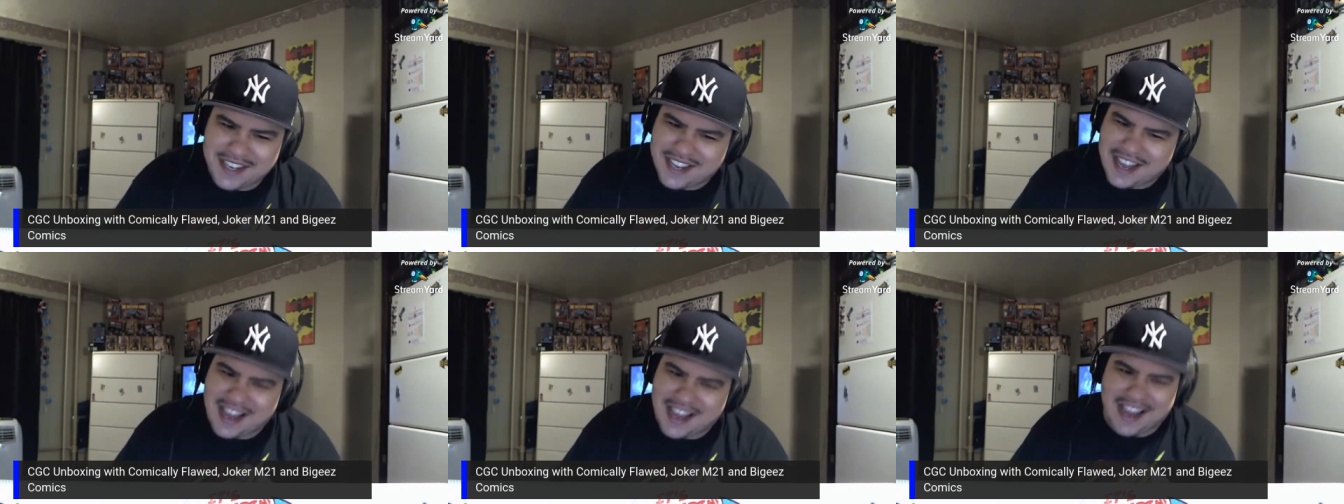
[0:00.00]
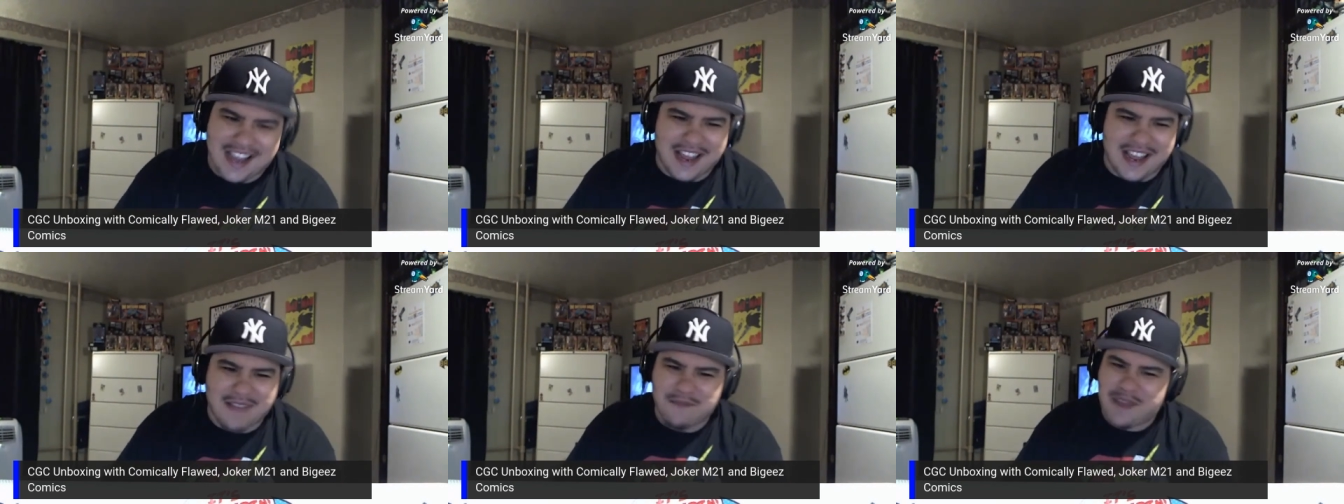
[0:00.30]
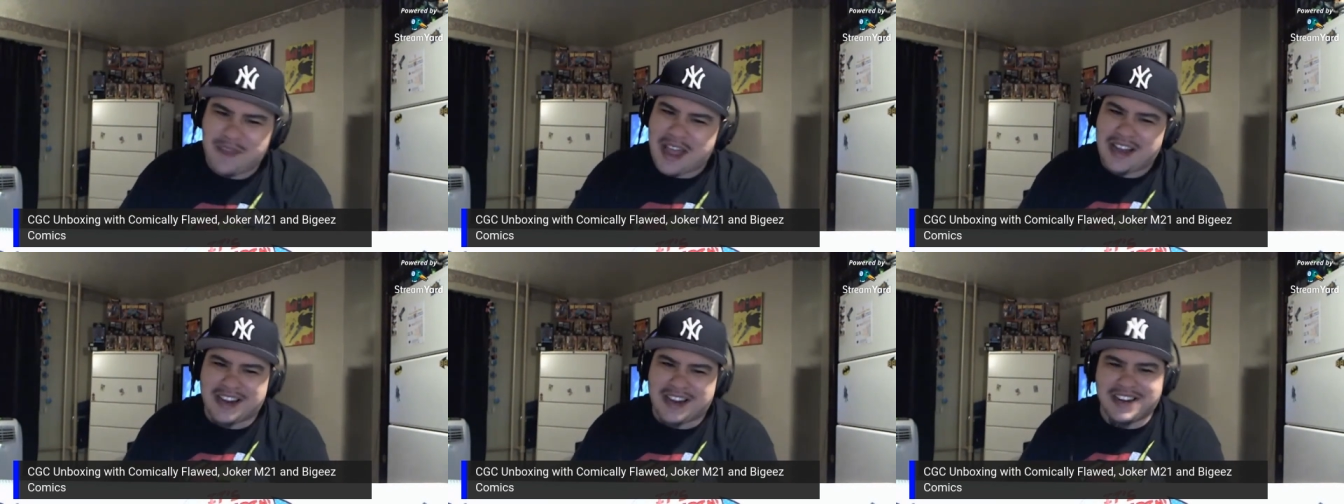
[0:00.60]
I, I'm
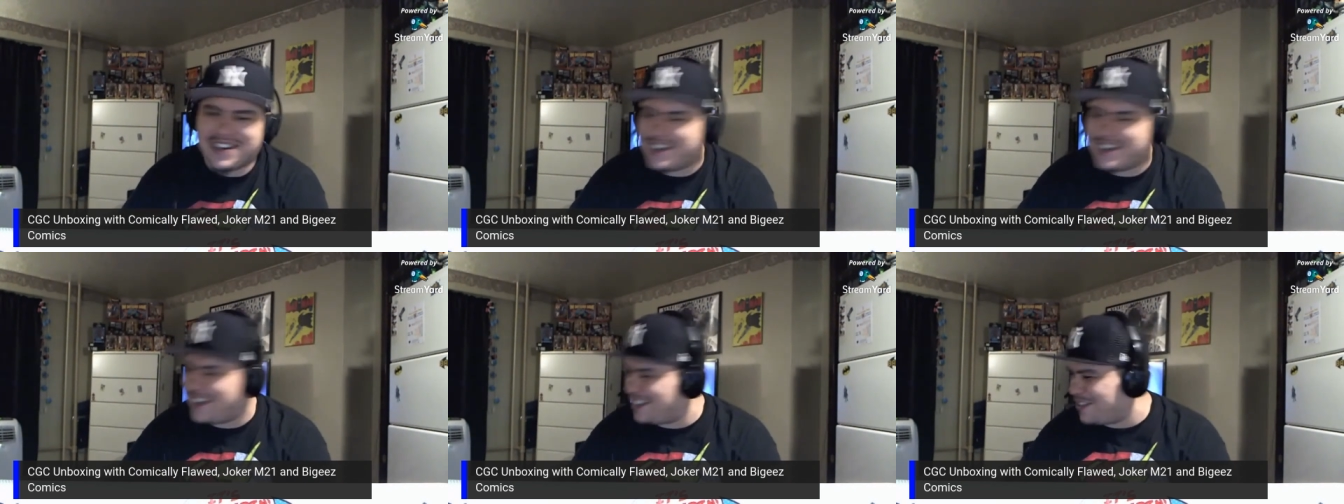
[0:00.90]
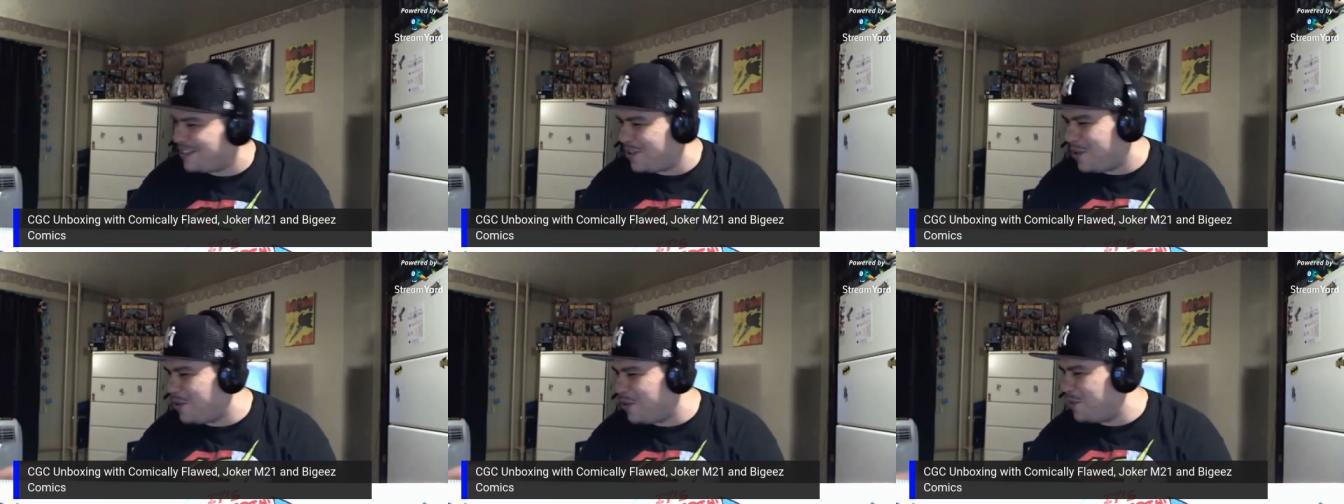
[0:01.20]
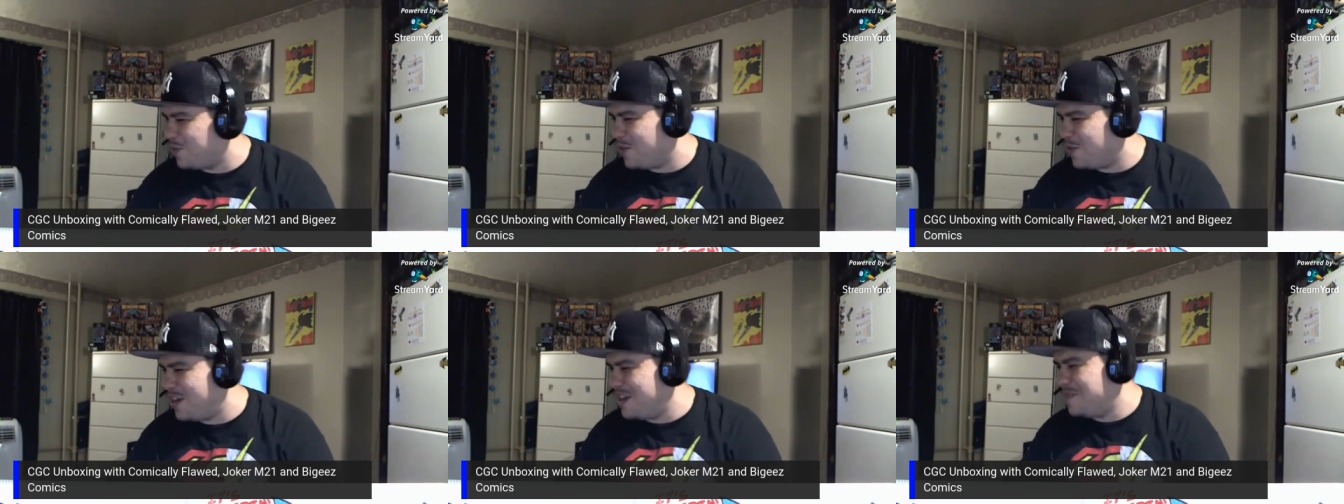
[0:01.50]
not gonna get the whole
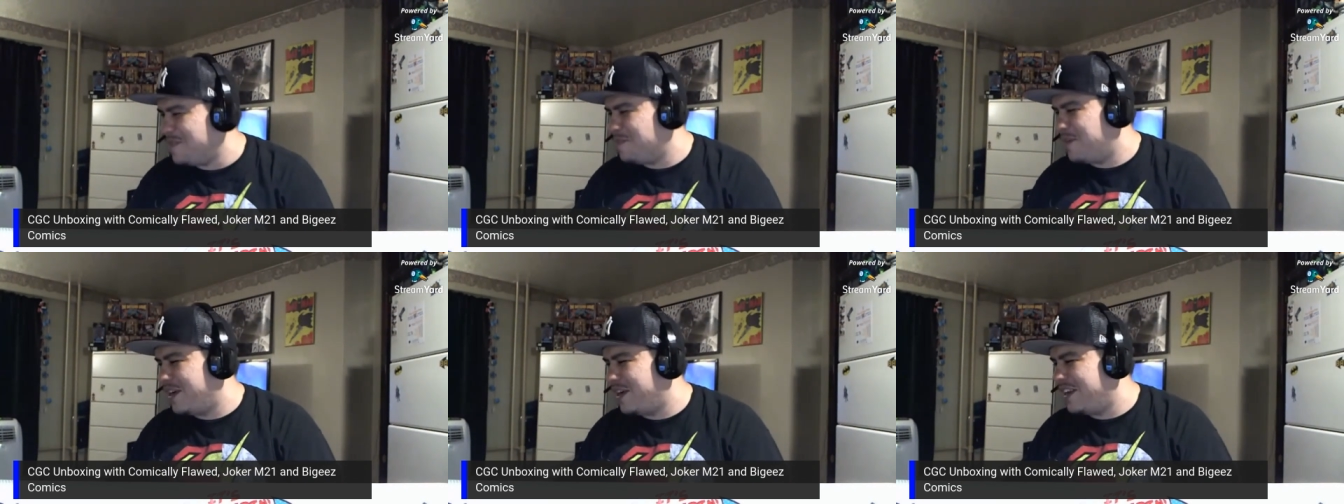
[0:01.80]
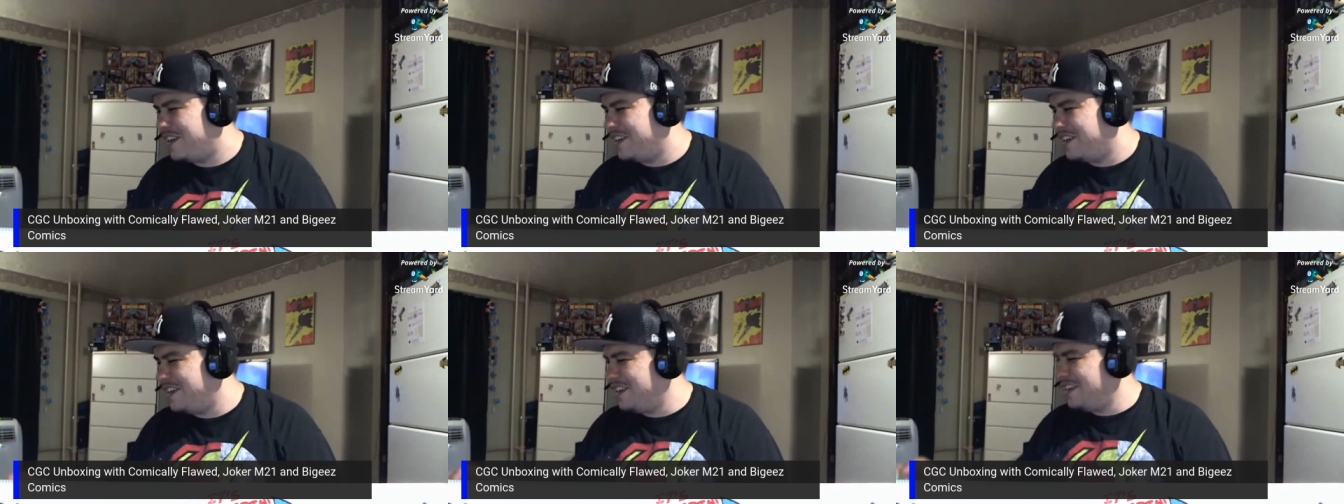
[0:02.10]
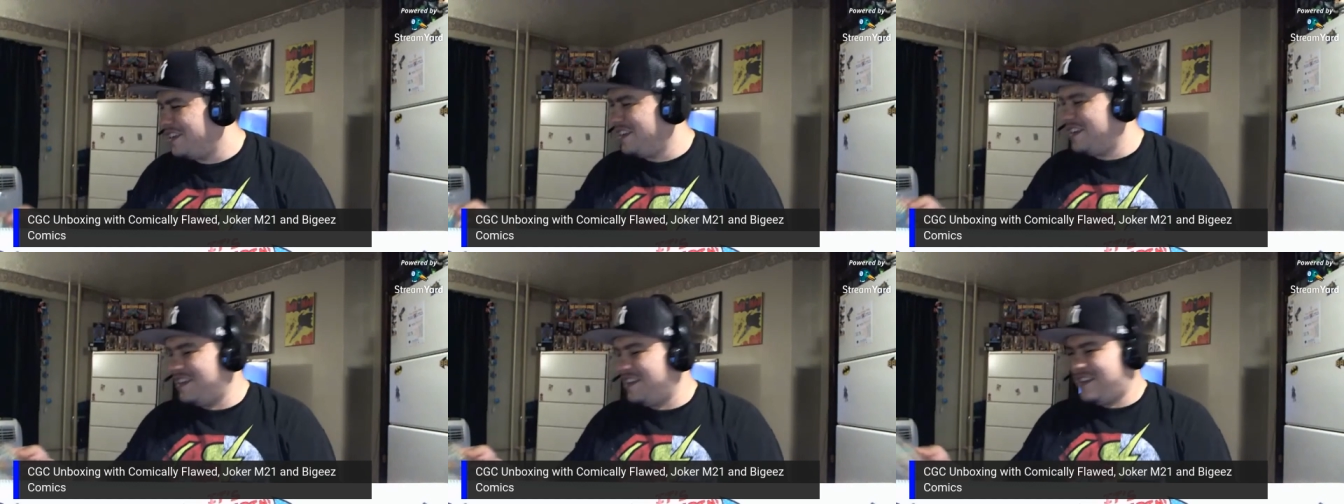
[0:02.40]
run, but
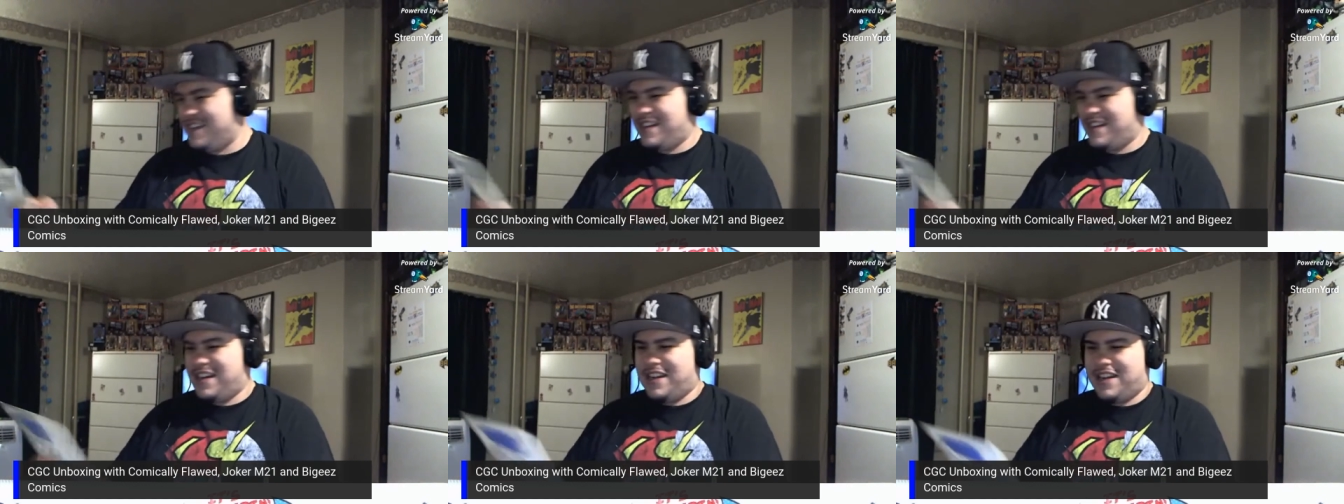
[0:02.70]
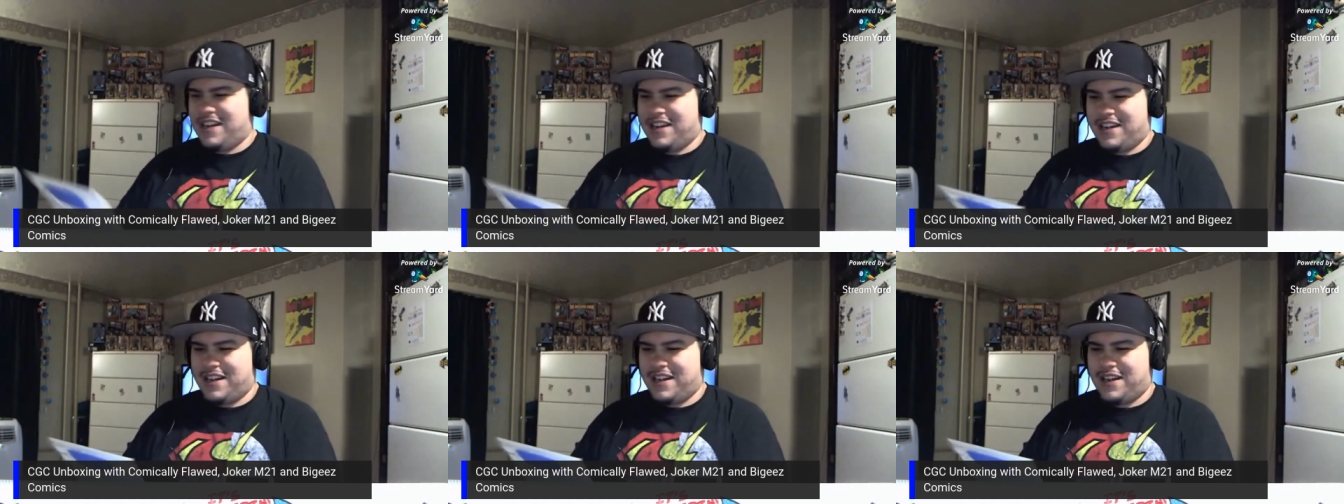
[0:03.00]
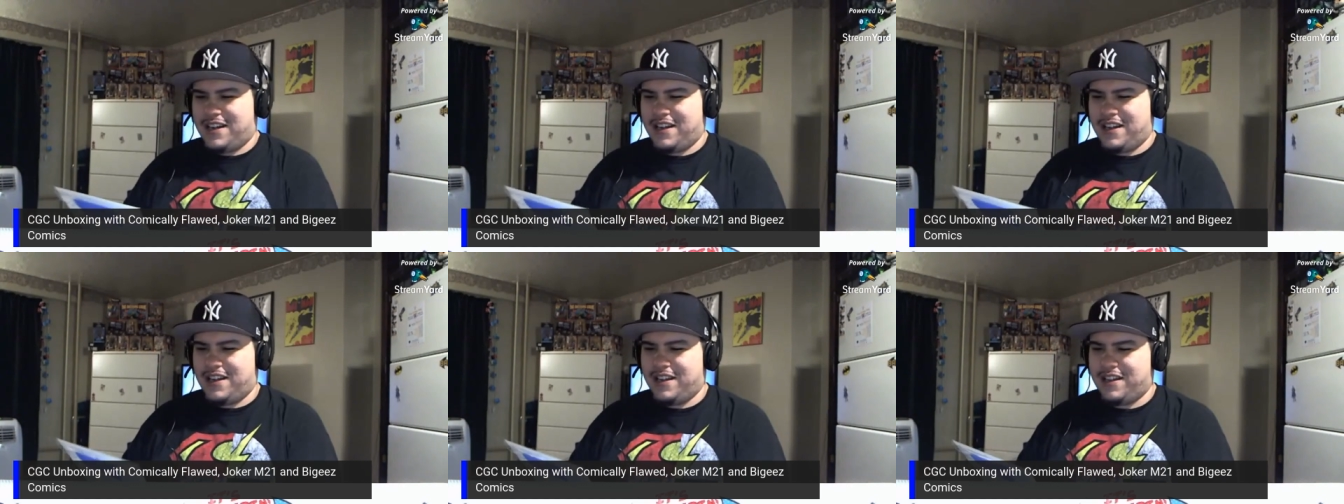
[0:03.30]

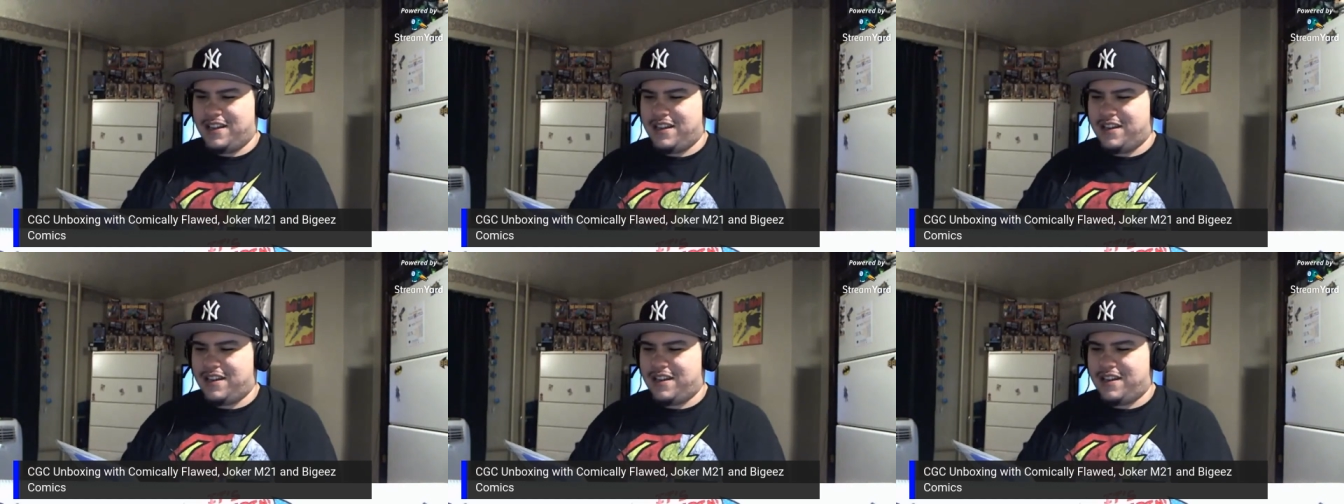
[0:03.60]
uh,